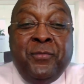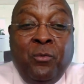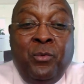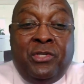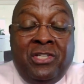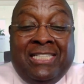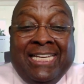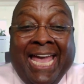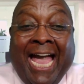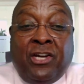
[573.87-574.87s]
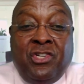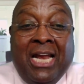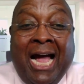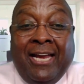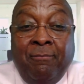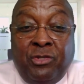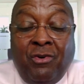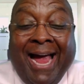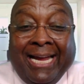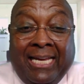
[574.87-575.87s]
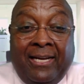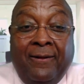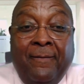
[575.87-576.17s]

which is the action item tracking.